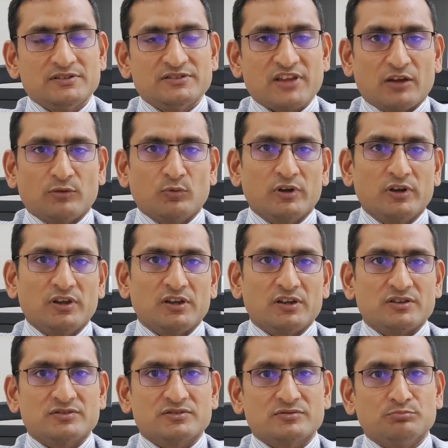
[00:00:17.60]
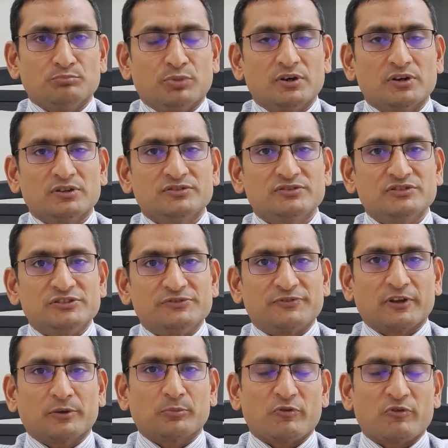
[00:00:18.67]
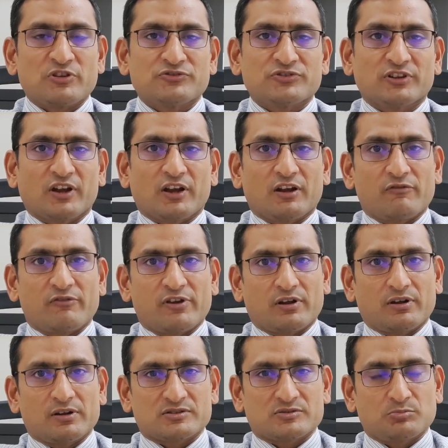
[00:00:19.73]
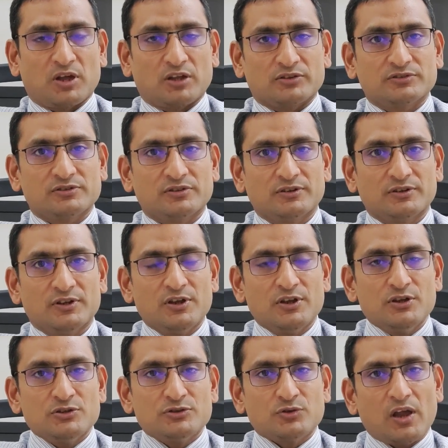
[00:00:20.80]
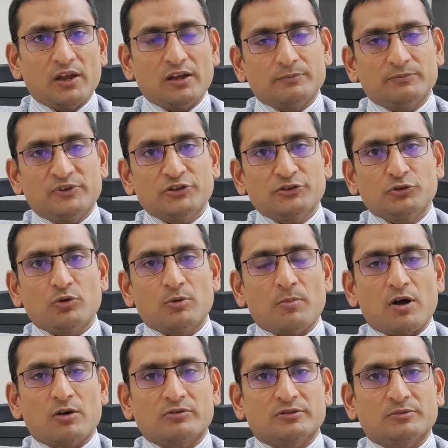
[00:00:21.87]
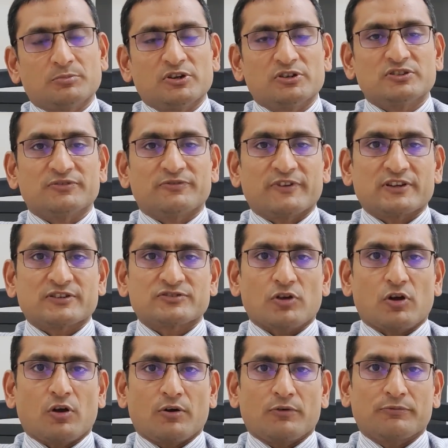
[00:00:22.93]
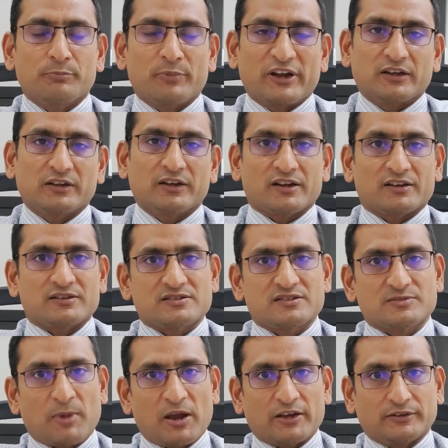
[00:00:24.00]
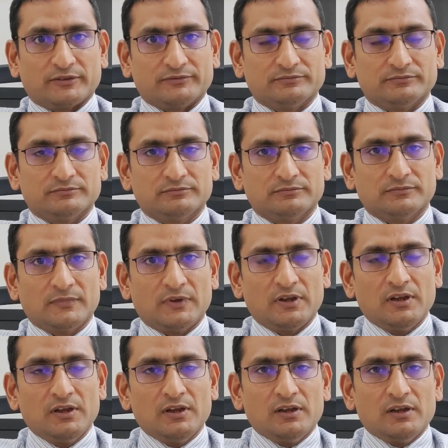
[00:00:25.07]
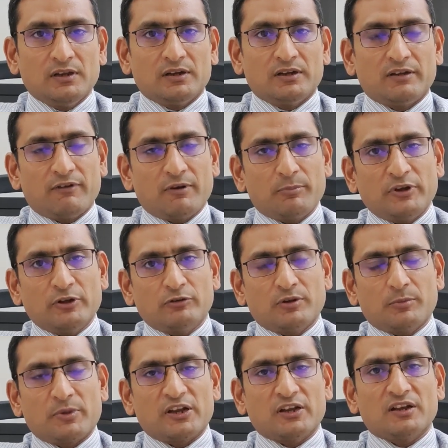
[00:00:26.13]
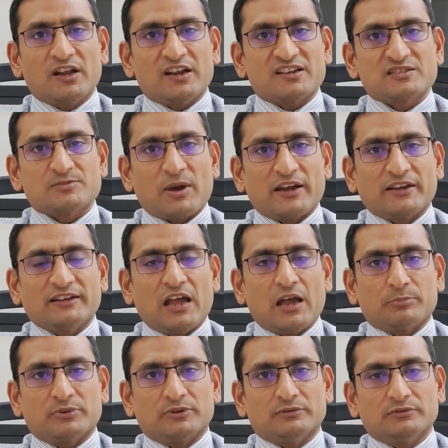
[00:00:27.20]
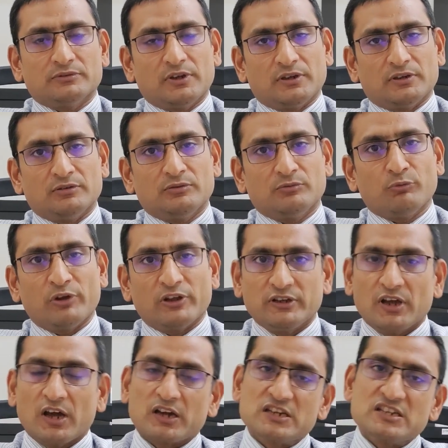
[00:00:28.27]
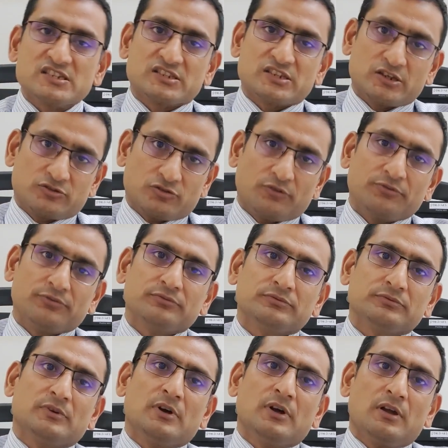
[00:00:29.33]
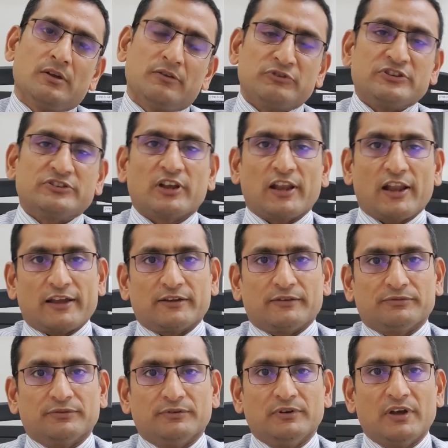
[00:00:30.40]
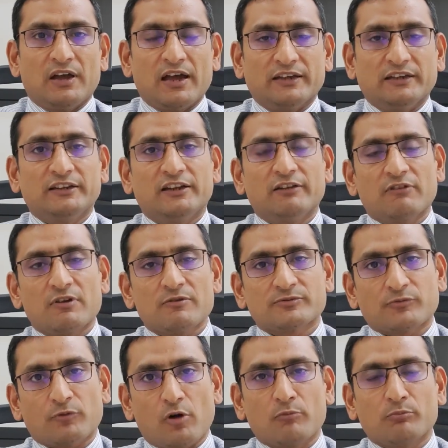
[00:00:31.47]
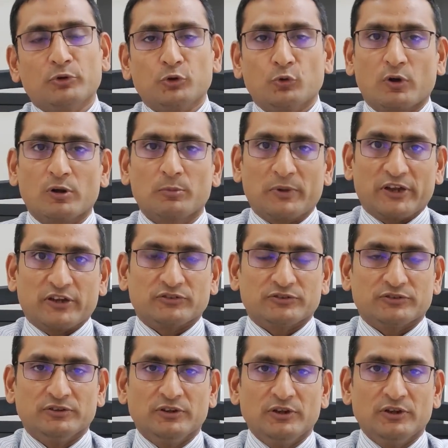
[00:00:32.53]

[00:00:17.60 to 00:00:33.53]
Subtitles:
January is Birth Defect Prevention and Awareness Month. So I'll update you about the birth defects of brain and spine. Development of the brain and the spine happen in very early stage of fetal life, and it develops from neural plate.